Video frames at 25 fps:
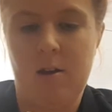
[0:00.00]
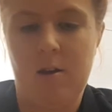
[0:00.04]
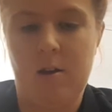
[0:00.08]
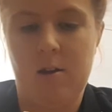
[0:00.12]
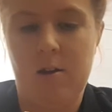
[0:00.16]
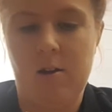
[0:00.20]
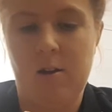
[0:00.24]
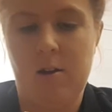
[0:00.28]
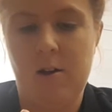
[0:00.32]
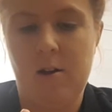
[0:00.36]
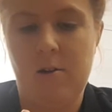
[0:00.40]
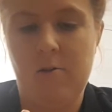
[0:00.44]

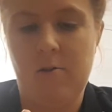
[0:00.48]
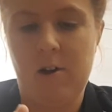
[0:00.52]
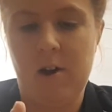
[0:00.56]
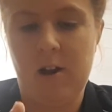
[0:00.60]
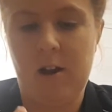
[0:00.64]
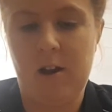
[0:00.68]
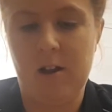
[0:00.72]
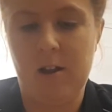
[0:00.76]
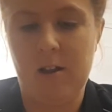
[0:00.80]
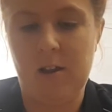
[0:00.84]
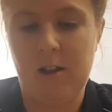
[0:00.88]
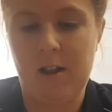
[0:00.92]
And I
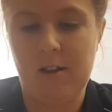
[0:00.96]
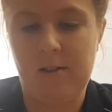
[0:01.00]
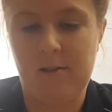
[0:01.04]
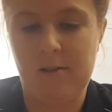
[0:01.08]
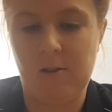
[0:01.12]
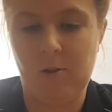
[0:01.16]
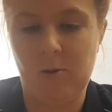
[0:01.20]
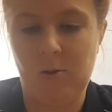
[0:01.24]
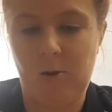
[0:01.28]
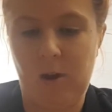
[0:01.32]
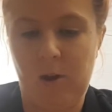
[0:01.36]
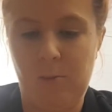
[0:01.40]
reckon that's
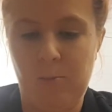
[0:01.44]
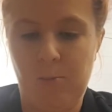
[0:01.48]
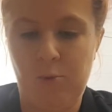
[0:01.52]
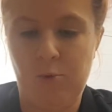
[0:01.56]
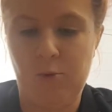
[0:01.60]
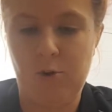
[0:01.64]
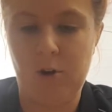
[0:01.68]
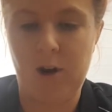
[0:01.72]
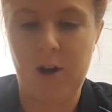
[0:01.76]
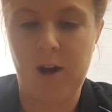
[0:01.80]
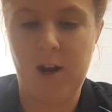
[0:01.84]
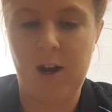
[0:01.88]
looking
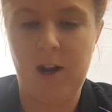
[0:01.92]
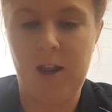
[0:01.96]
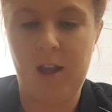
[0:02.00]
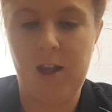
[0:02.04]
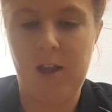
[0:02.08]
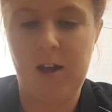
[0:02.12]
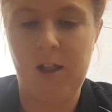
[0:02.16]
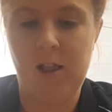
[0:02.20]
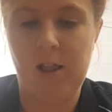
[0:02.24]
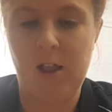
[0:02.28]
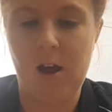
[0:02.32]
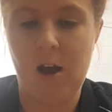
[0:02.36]
pretty
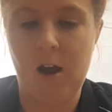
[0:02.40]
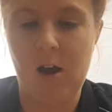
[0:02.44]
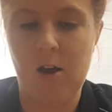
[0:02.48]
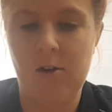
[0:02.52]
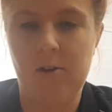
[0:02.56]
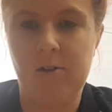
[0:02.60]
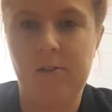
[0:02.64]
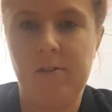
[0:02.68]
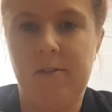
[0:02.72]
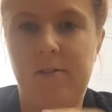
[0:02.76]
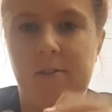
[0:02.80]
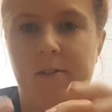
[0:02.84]

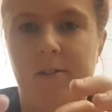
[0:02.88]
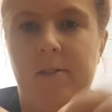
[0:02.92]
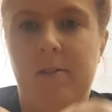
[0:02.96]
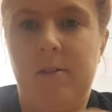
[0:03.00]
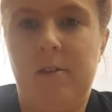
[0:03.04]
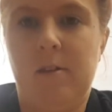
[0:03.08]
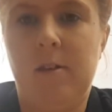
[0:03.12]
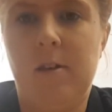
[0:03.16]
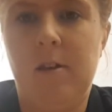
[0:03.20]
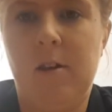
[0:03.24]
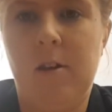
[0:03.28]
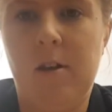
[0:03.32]
close
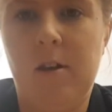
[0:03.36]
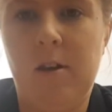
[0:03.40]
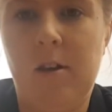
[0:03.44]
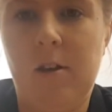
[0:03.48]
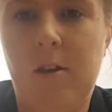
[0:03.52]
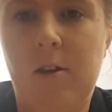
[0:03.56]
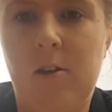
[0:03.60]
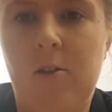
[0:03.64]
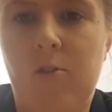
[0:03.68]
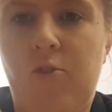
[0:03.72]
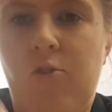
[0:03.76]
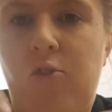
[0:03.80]

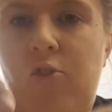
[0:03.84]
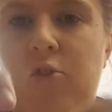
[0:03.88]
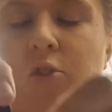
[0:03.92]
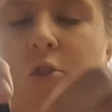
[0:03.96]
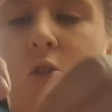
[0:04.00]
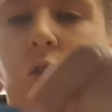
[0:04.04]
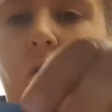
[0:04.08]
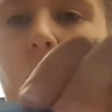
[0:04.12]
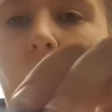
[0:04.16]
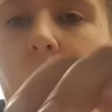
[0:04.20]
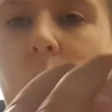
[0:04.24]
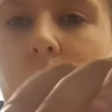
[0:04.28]

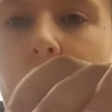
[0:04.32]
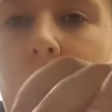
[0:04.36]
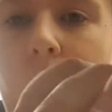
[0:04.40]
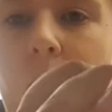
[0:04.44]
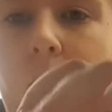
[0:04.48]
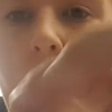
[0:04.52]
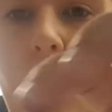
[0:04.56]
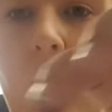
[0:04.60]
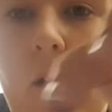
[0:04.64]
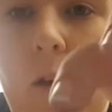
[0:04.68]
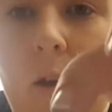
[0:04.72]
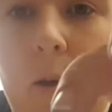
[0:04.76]
to
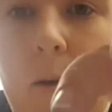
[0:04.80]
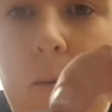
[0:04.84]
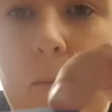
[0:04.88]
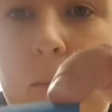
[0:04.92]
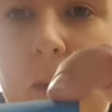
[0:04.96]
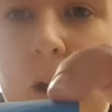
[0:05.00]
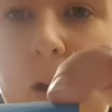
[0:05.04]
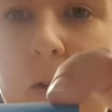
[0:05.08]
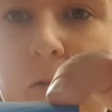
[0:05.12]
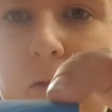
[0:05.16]
my